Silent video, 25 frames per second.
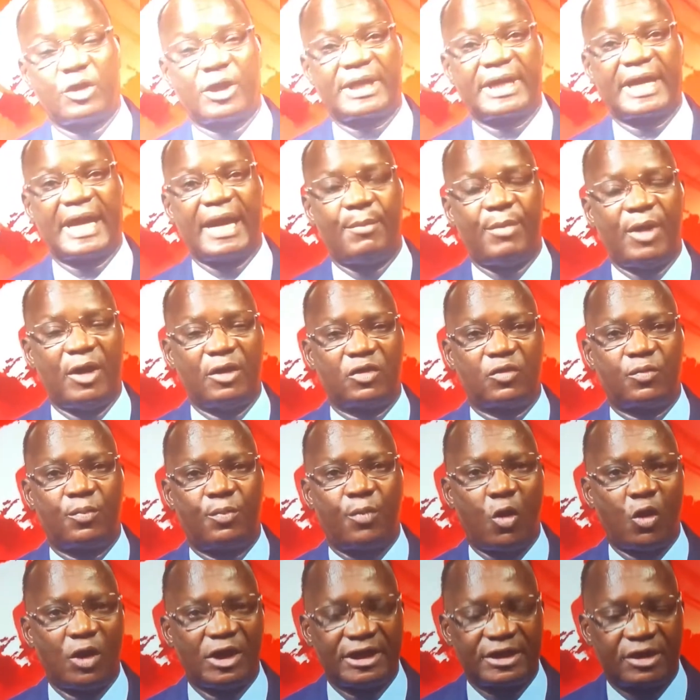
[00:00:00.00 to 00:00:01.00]
talking about
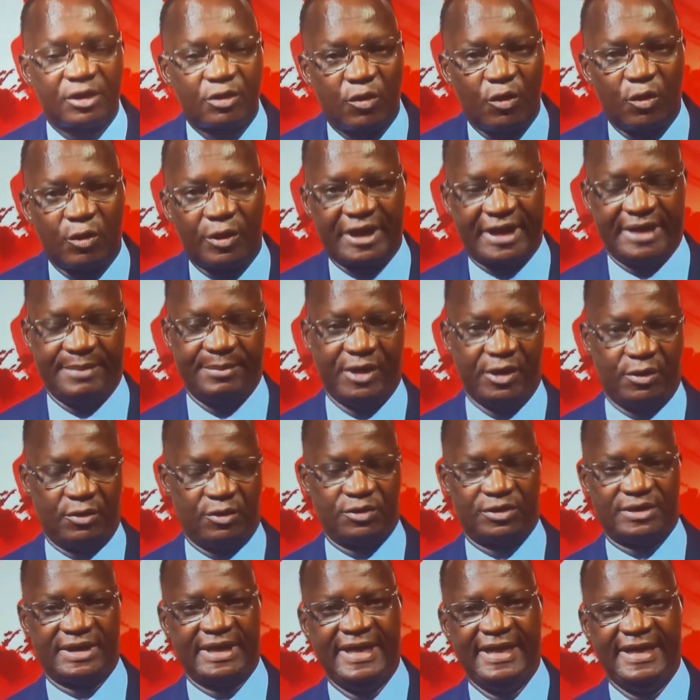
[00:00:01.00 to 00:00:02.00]
political
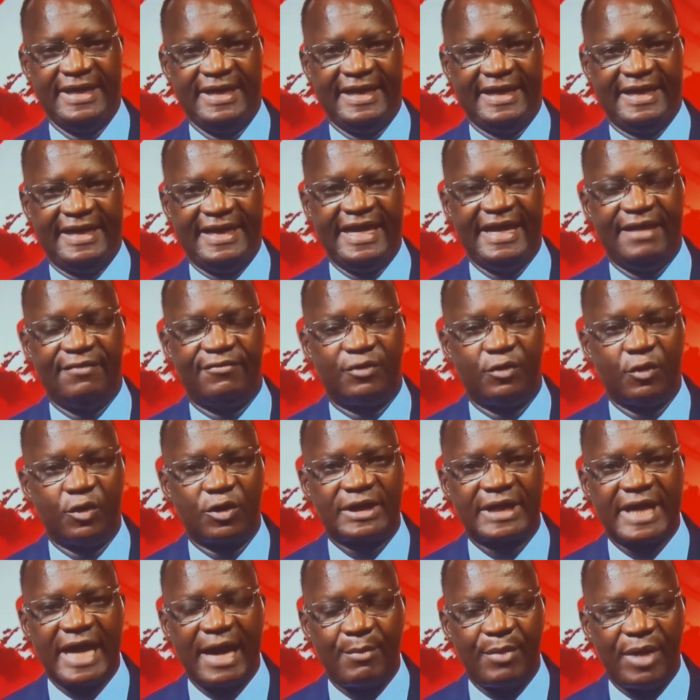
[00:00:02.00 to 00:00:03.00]
criminals. They have
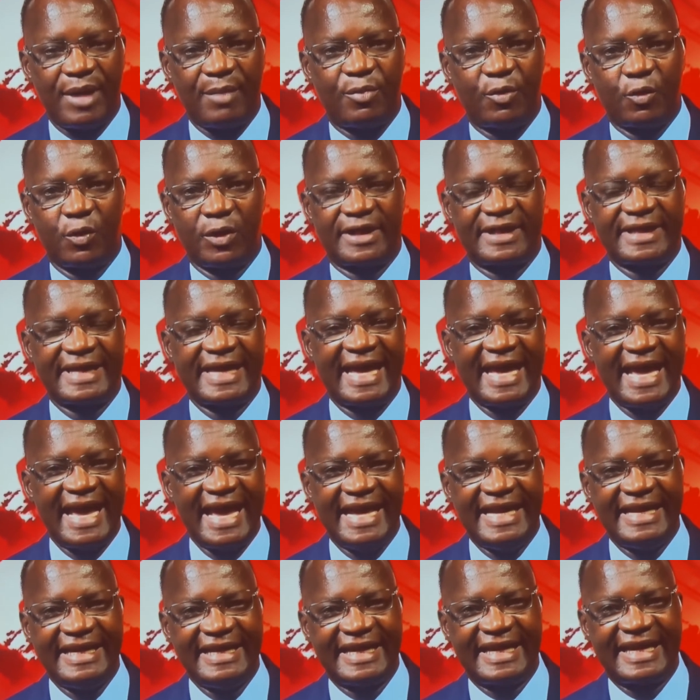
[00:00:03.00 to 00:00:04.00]
not come up with
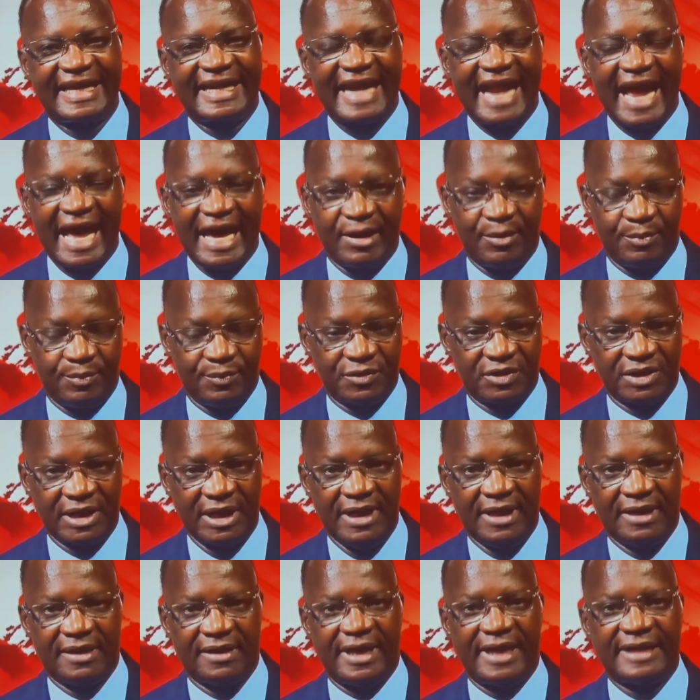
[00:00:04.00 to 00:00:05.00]
any crimes
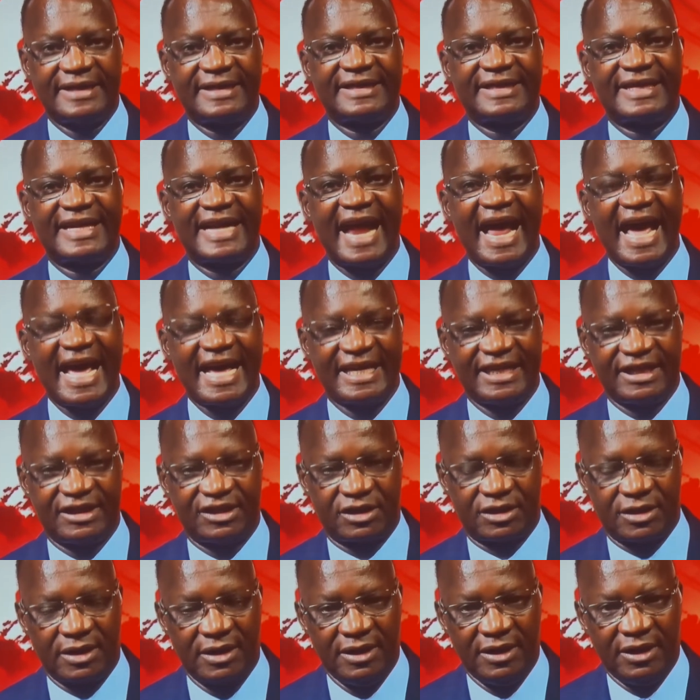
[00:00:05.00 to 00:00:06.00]
that
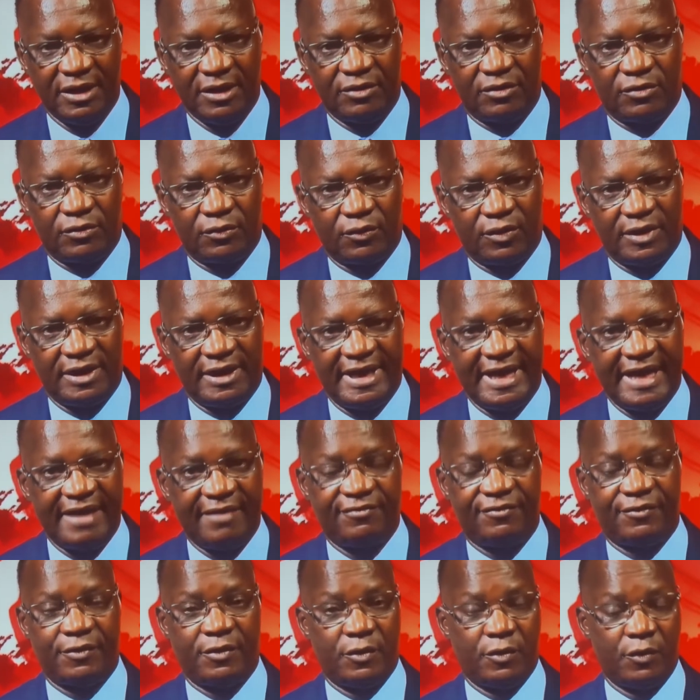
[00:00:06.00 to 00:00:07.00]
rise to the
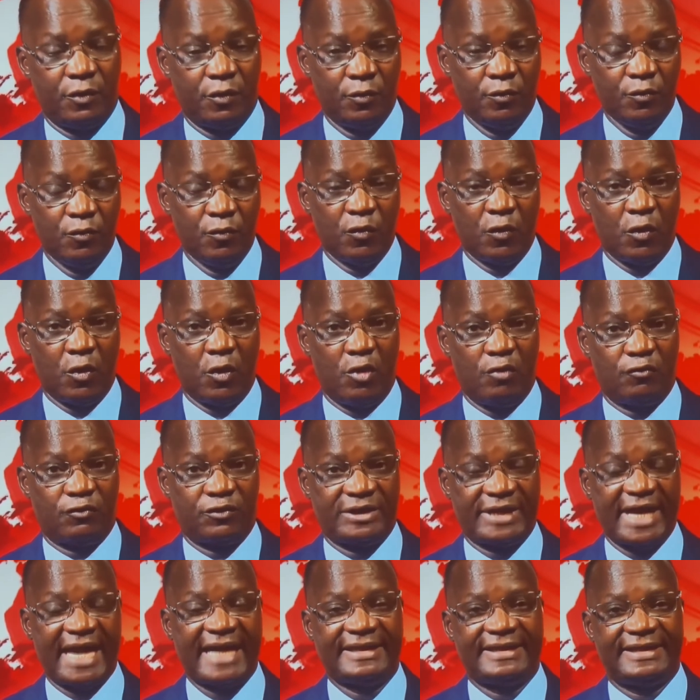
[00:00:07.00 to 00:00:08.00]
level
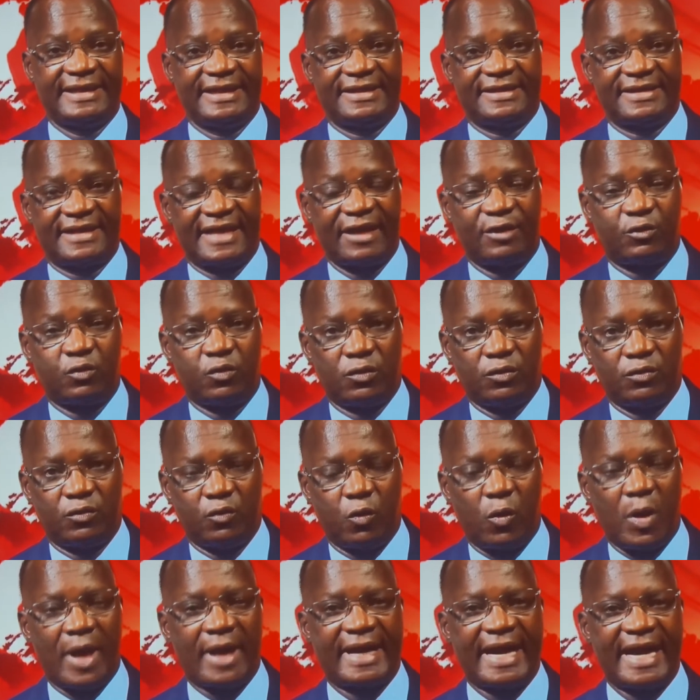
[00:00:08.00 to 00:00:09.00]
of charges that would
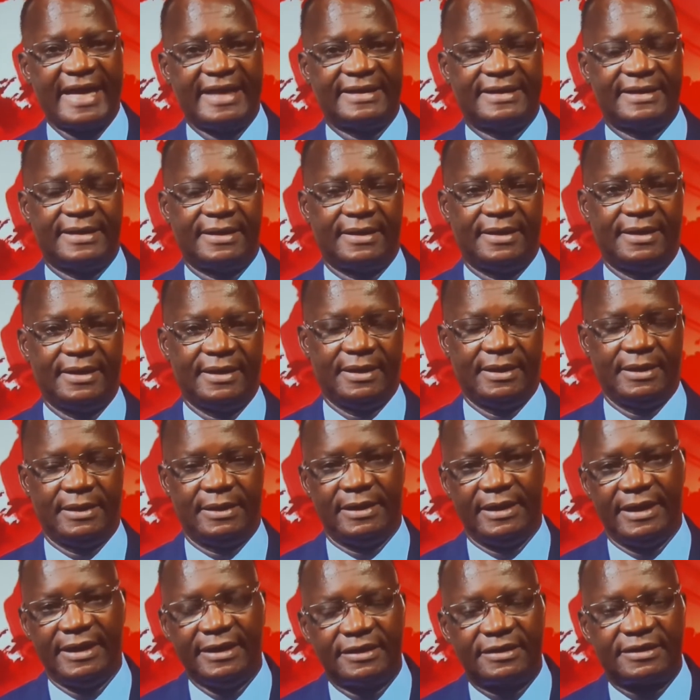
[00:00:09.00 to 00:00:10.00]
warrant
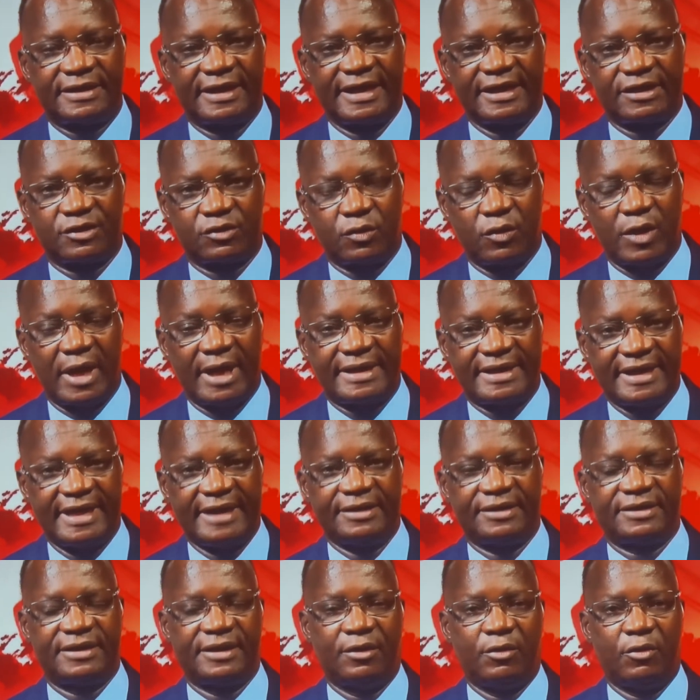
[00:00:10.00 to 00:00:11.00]
the interest or
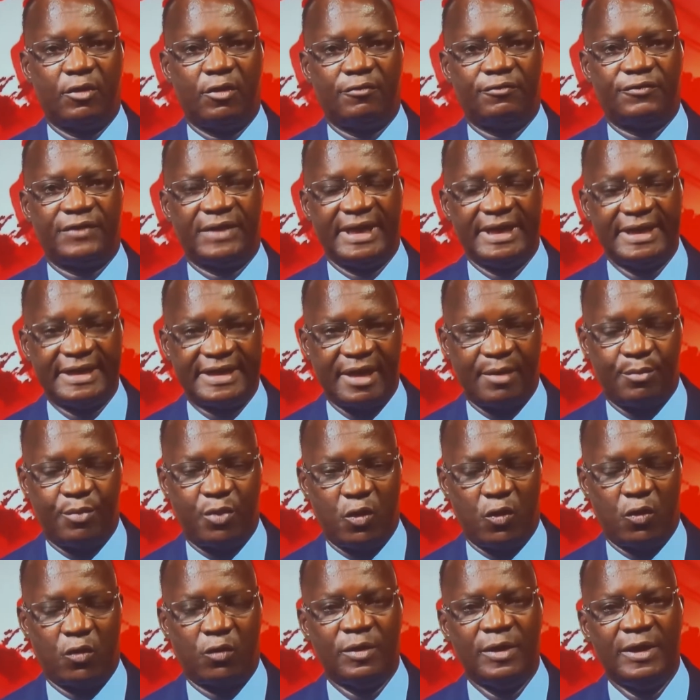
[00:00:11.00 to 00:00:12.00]
attention of
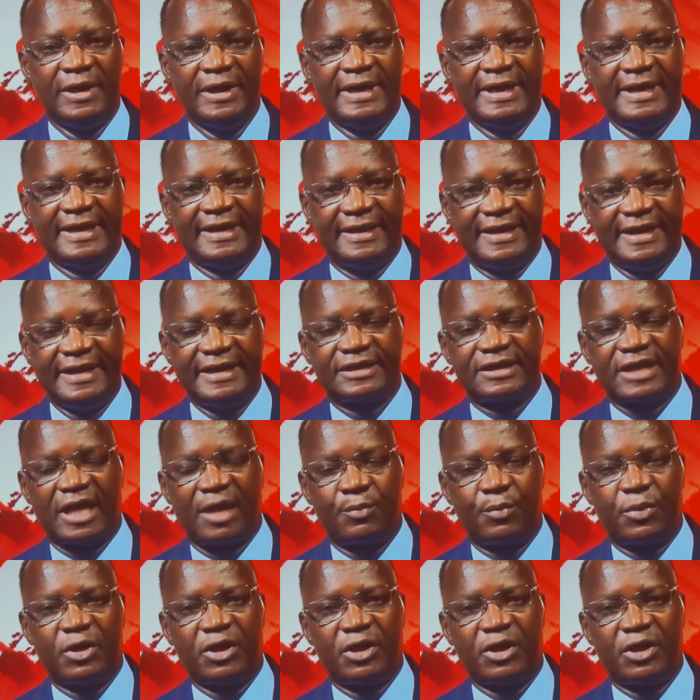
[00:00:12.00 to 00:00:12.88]
Interpol. These are